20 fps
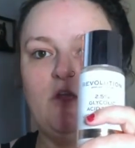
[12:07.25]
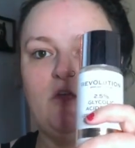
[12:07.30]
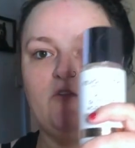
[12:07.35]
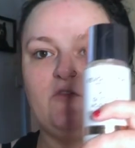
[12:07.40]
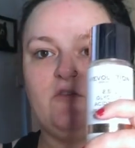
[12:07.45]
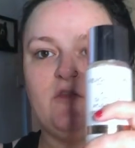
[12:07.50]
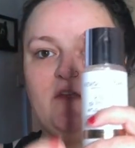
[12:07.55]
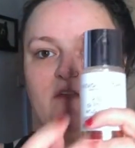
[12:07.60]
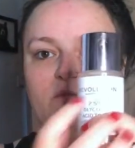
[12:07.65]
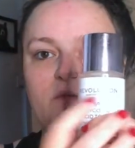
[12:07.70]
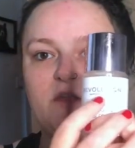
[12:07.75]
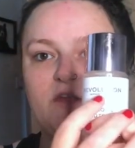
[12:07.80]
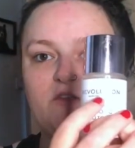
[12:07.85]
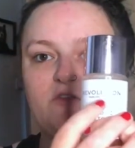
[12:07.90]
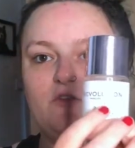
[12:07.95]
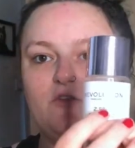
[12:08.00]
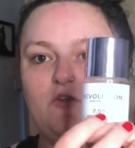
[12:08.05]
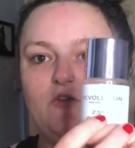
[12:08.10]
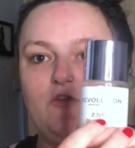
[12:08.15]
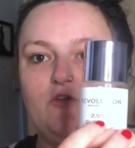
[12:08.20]
So this one is
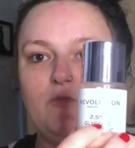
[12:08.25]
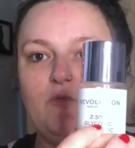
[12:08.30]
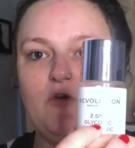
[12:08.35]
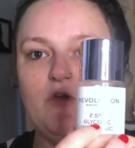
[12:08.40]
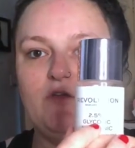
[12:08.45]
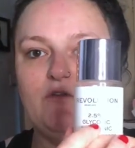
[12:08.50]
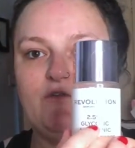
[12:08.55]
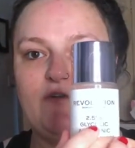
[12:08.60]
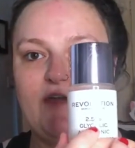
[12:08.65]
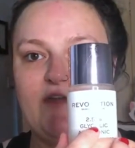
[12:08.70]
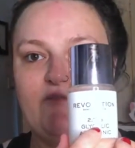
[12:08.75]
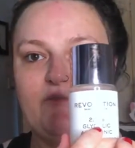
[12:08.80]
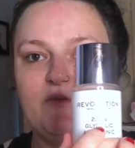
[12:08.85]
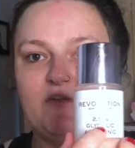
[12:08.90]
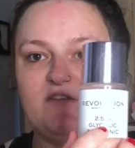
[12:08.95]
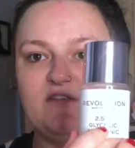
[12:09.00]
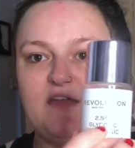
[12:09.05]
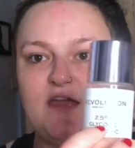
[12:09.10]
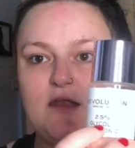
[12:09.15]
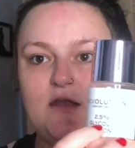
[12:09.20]
two point five
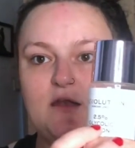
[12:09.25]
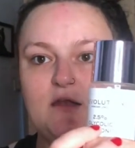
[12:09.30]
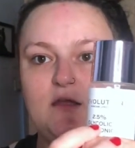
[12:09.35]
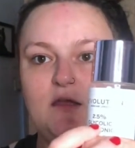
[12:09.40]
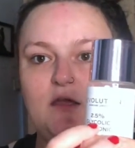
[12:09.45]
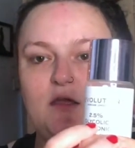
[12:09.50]
percent.